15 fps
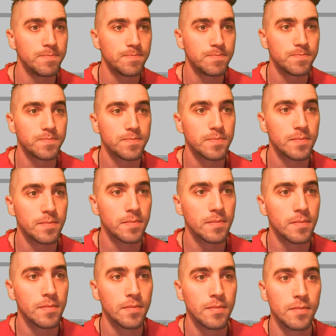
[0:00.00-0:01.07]

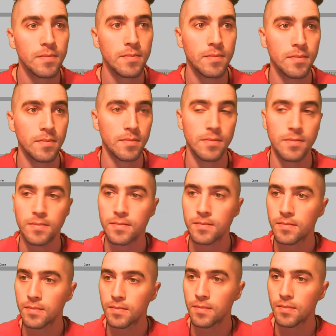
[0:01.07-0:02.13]

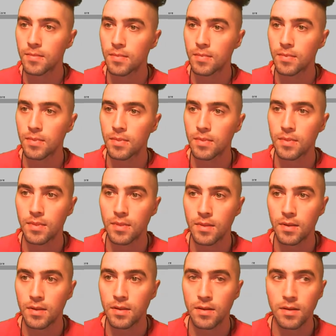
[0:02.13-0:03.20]

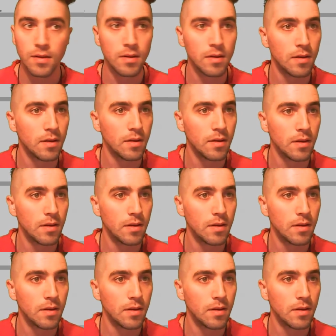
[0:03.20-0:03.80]
(no one is talking)